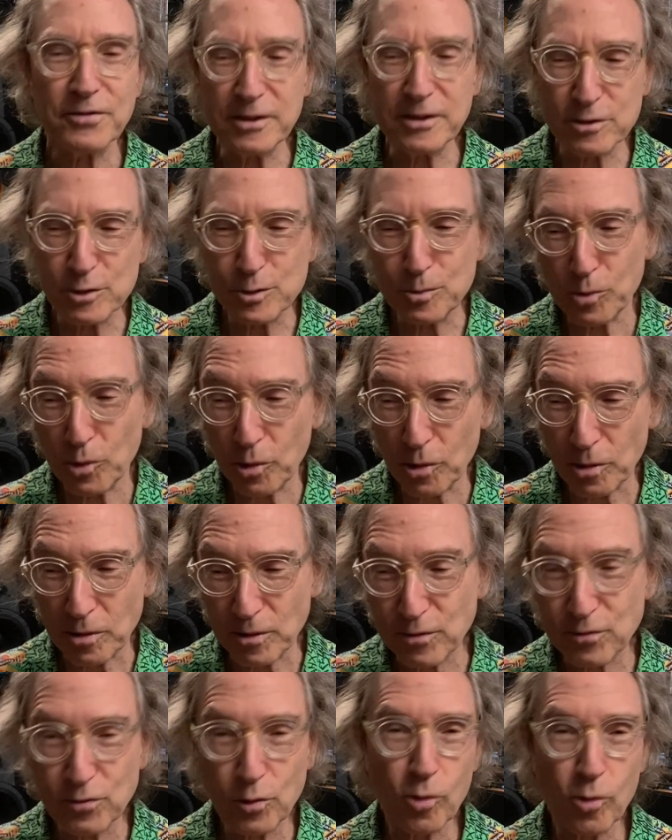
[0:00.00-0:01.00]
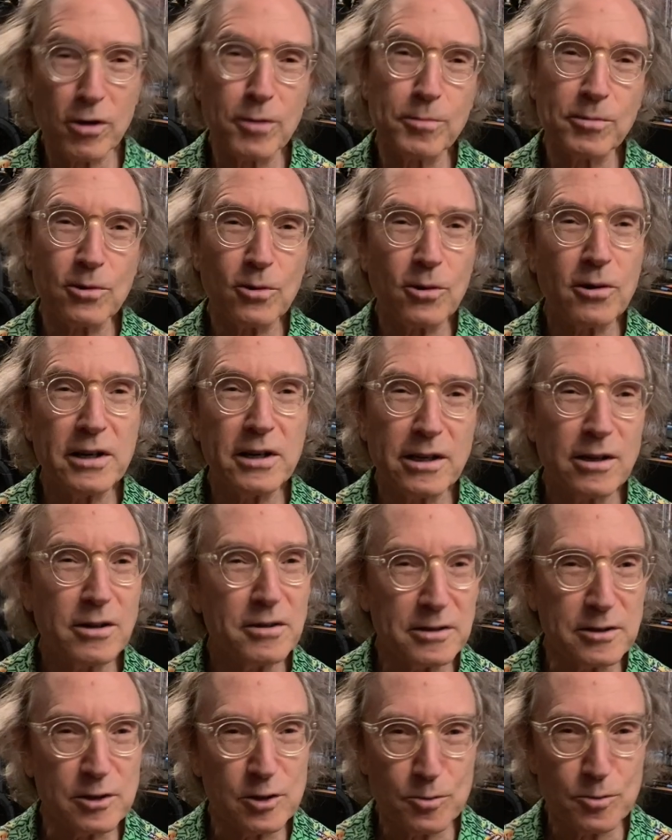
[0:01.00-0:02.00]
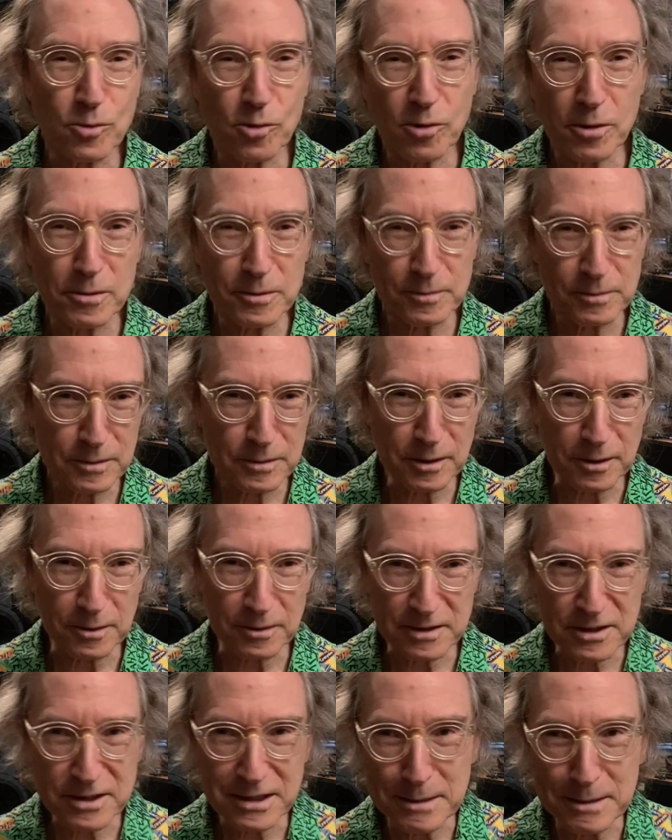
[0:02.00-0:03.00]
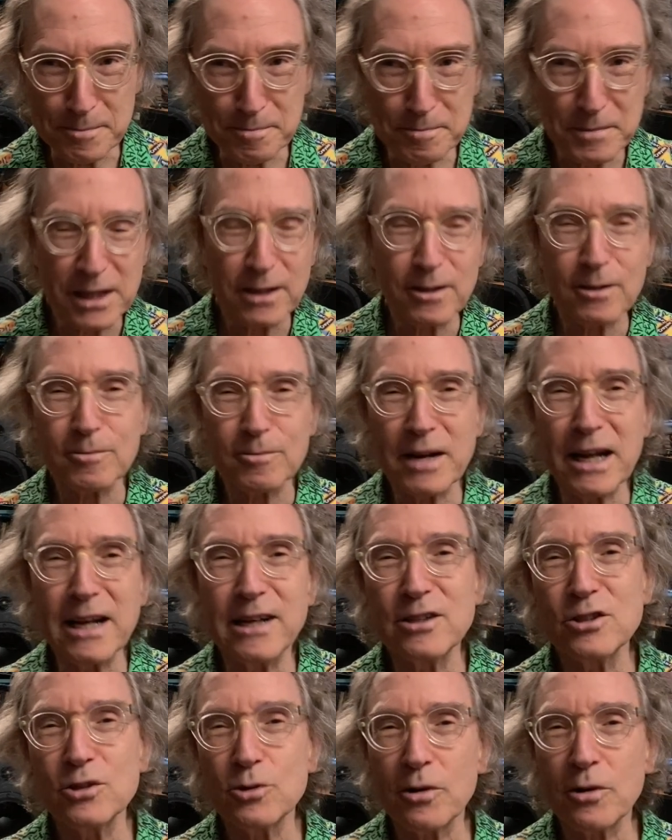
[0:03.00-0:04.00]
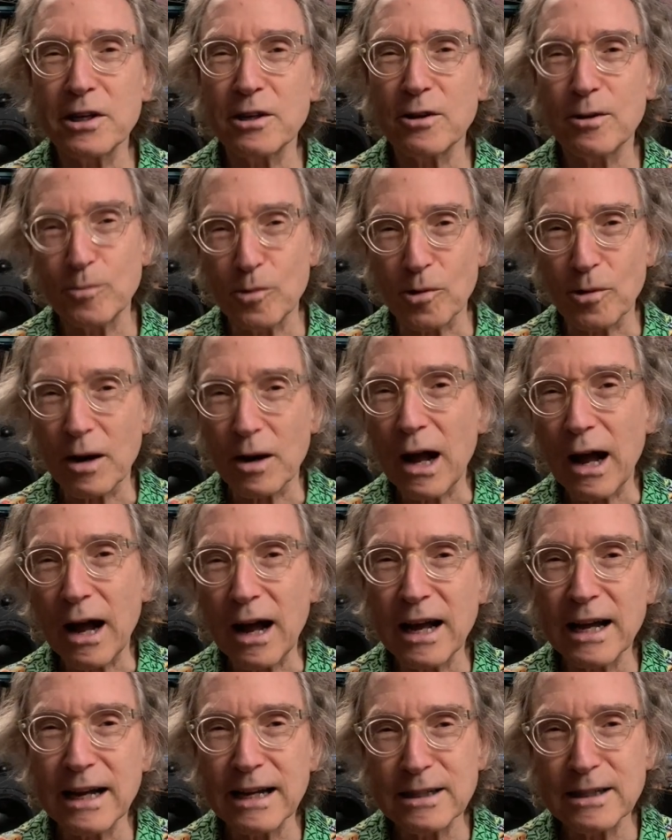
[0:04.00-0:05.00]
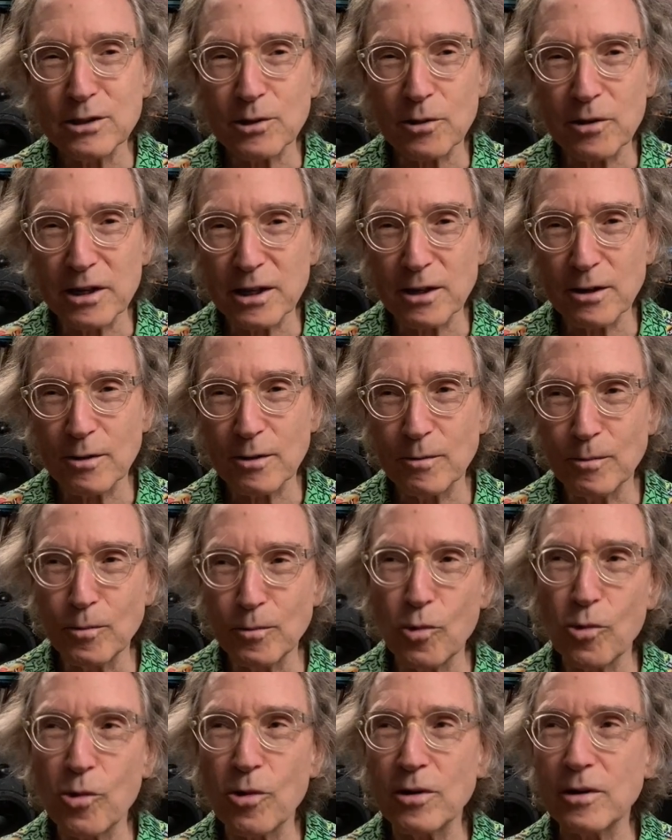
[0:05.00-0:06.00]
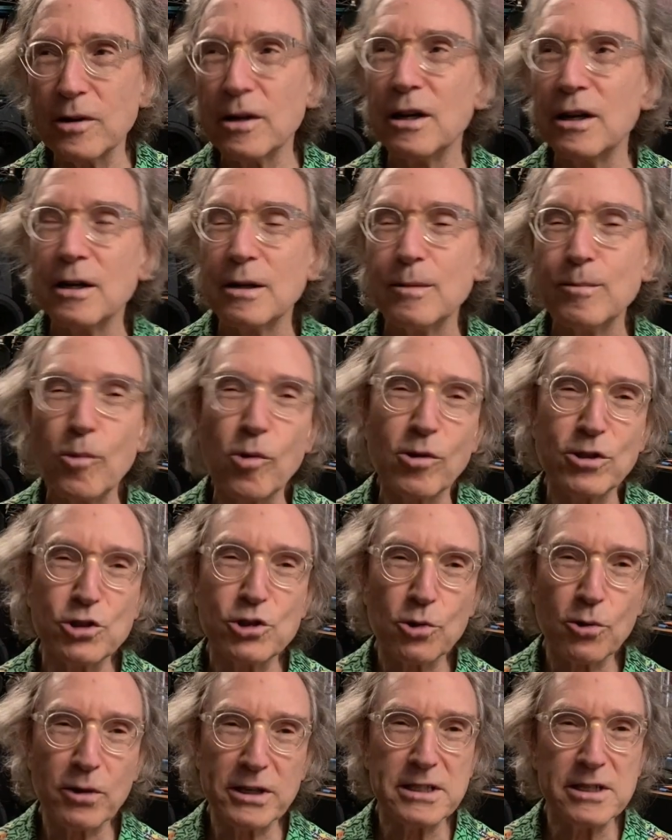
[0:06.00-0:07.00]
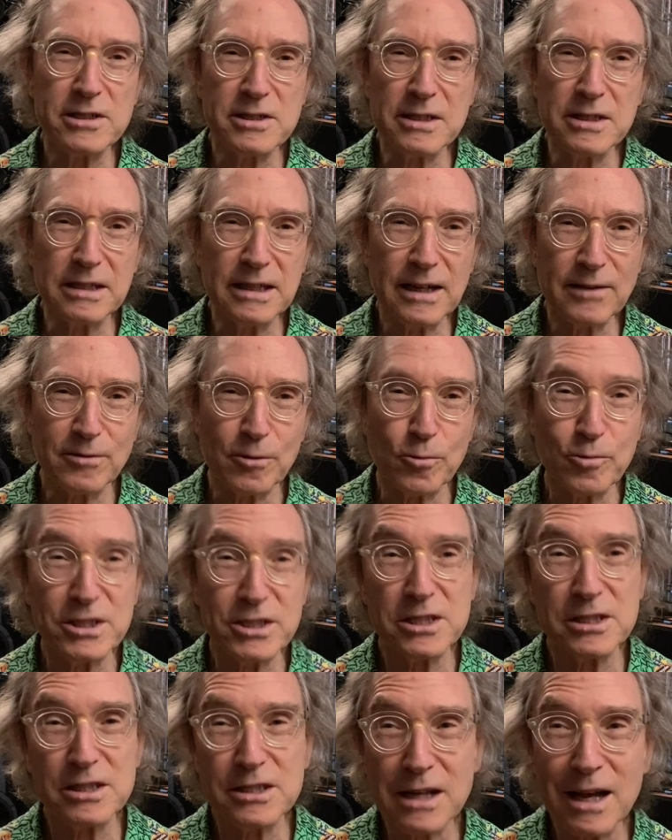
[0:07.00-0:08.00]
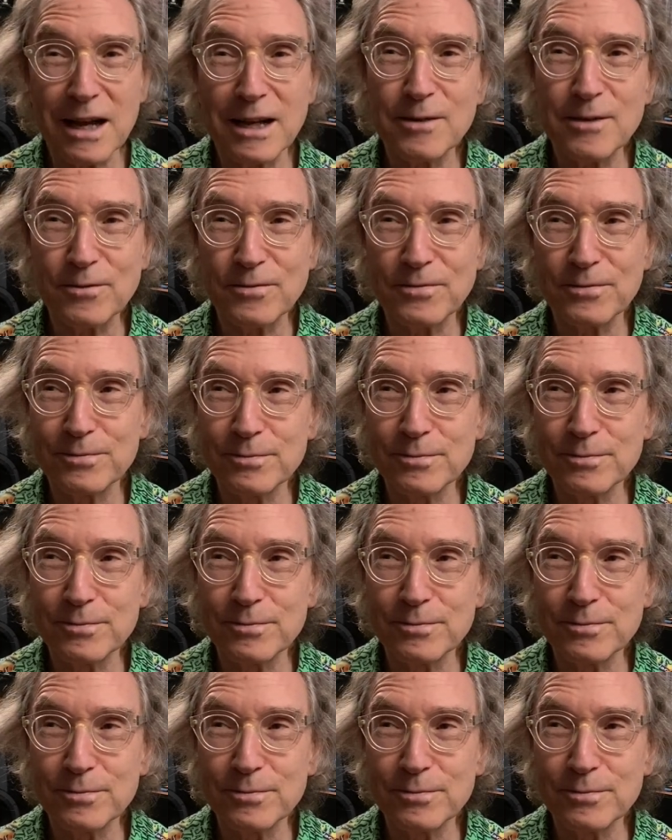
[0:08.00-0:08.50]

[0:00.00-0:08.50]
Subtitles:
There's more affordable audio, there's more, you know, let's say middle range audio, more high end audio, more choices than ever, which is kind of